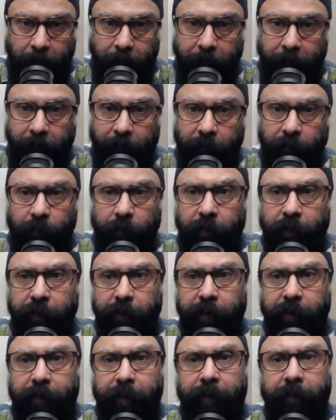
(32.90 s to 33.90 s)
So this
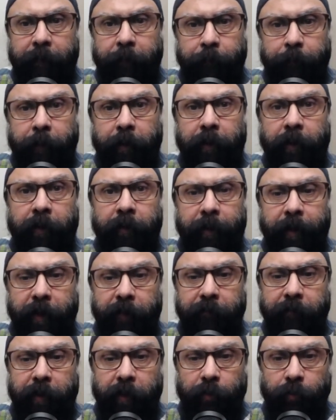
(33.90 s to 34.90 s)
is the simple thing that
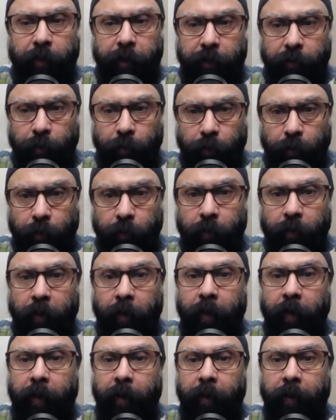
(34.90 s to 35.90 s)
we are going to do.
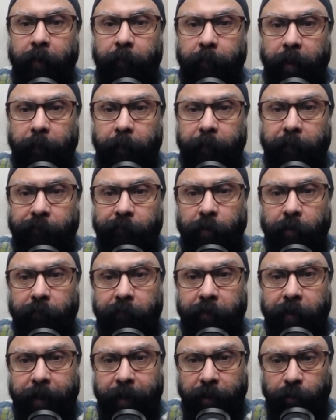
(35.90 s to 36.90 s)
But before
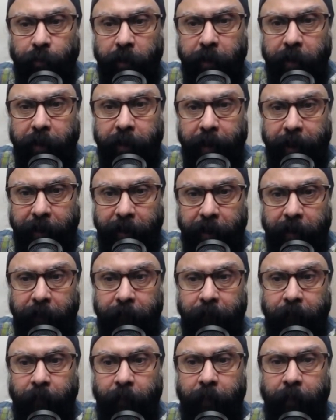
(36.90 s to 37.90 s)
we actually carry,
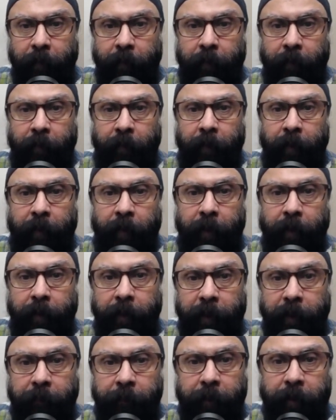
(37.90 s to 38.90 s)

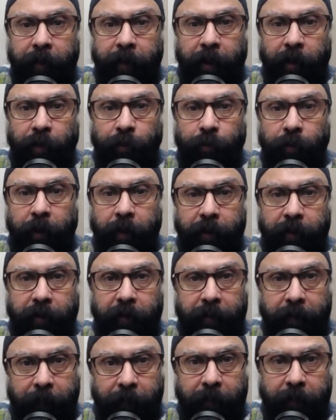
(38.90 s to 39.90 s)
let me tell you the
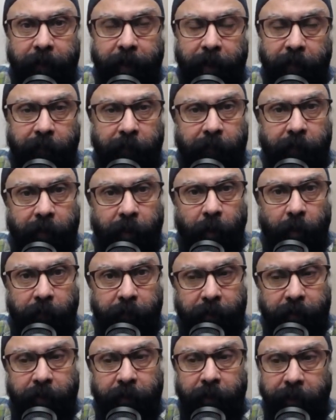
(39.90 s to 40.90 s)
steps that we will
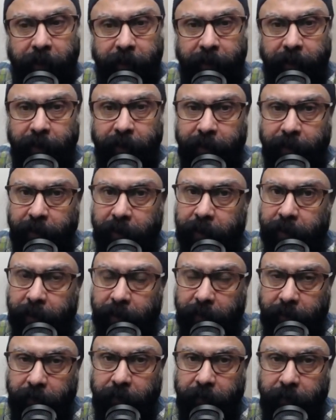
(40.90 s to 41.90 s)
always need in such
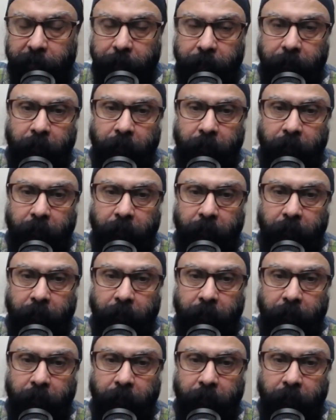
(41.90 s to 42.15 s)
cases.